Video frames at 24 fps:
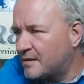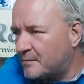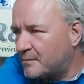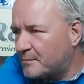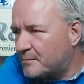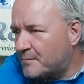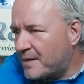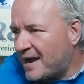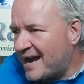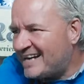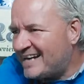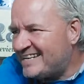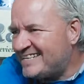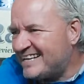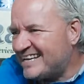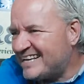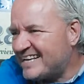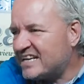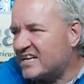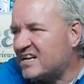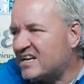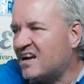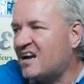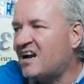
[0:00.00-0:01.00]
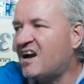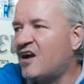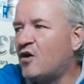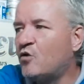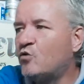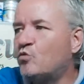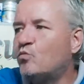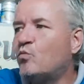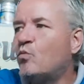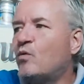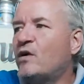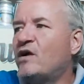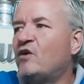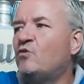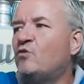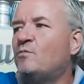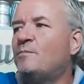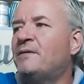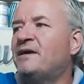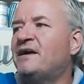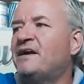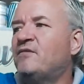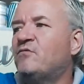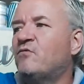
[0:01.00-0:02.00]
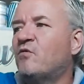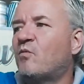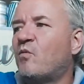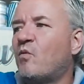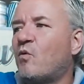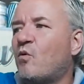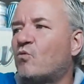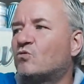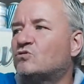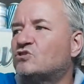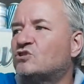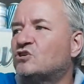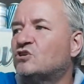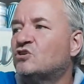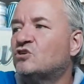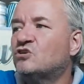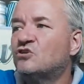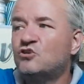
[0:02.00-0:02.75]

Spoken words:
Meininger, and World Beer Awards.